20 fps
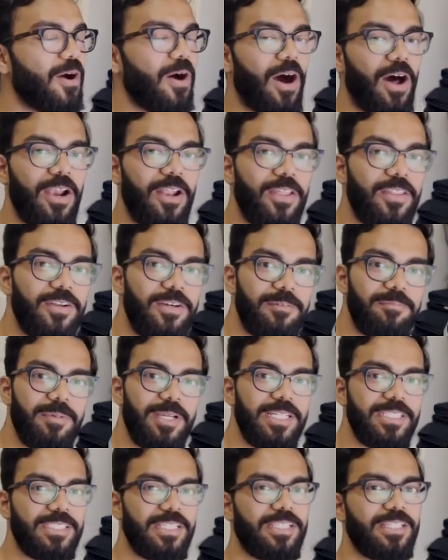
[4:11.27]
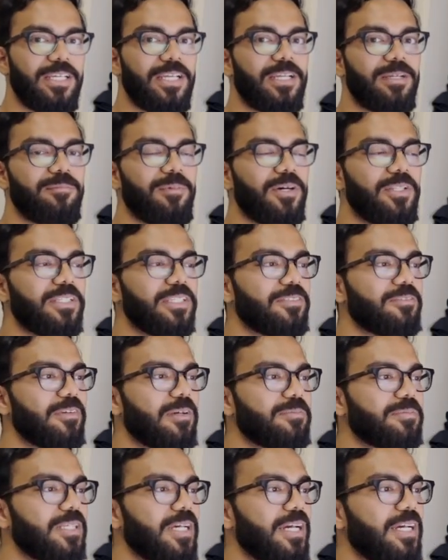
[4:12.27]
Another amazing thing about this
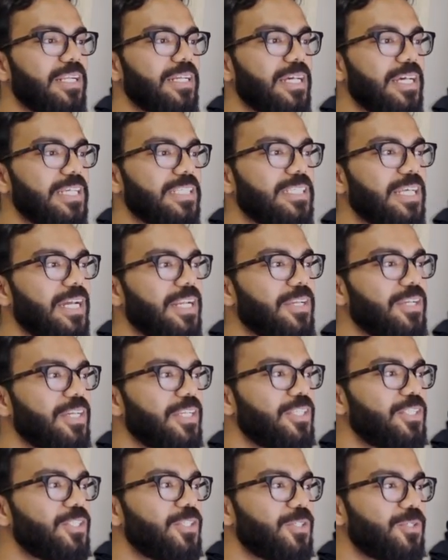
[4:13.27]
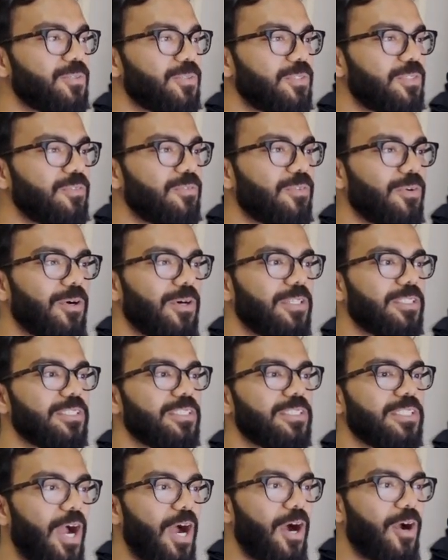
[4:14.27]
website is that you can choose
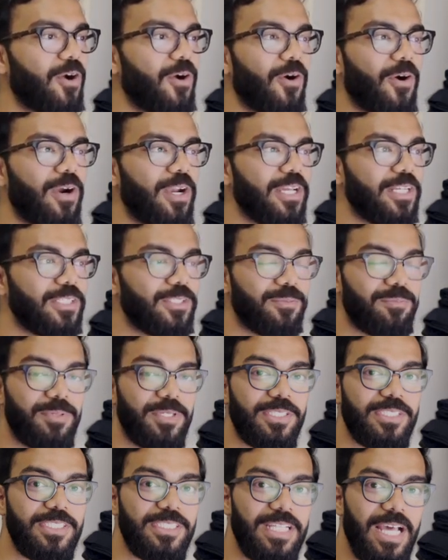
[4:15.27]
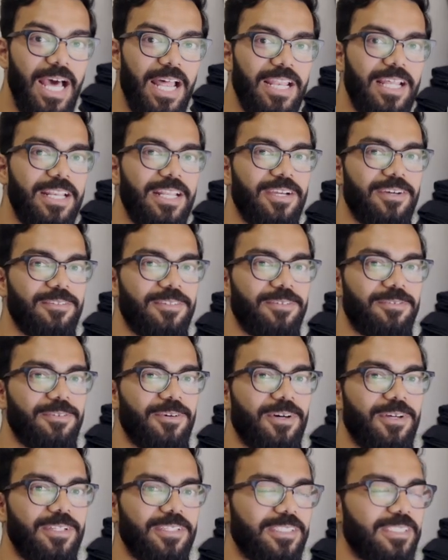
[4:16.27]
fonts according to personality of the
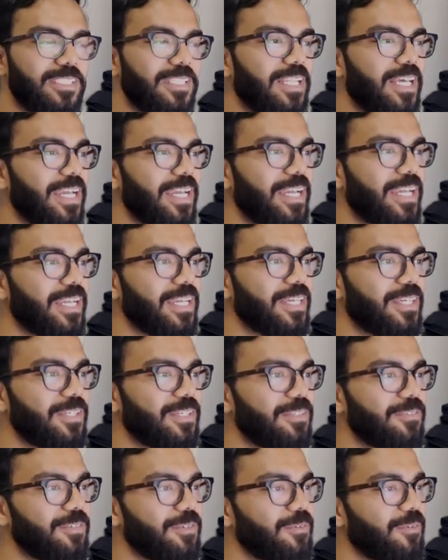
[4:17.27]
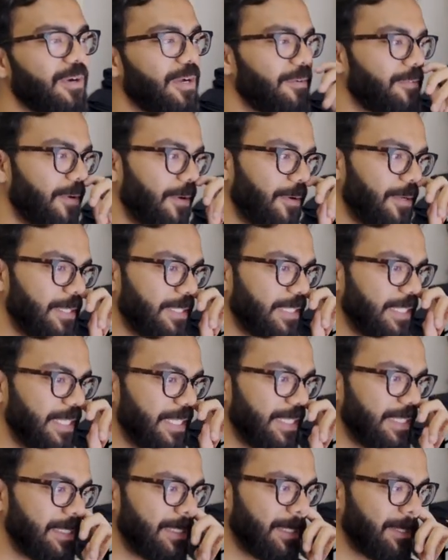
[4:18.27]
fonts. Like if I want to
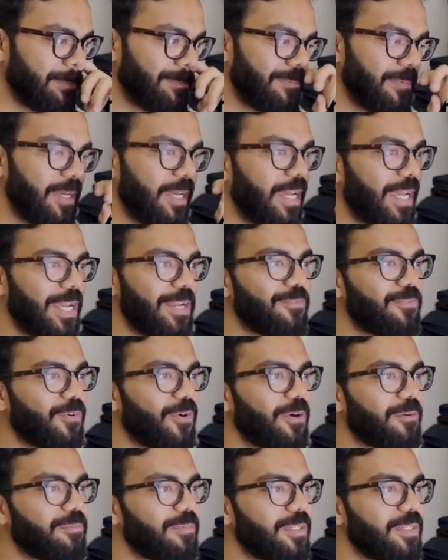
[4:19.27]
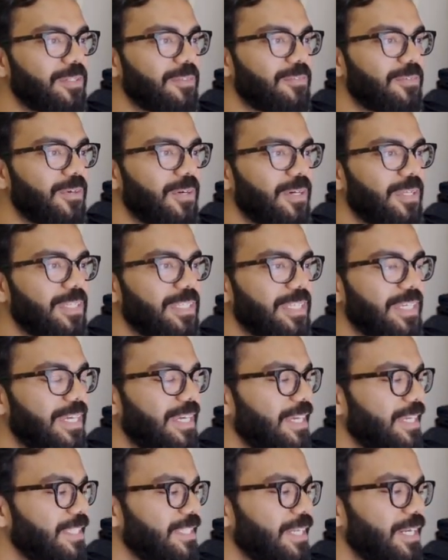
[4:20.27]
see some informal font,
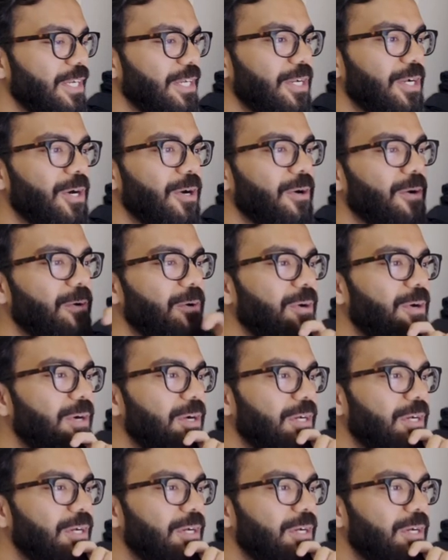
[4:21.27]
there you go.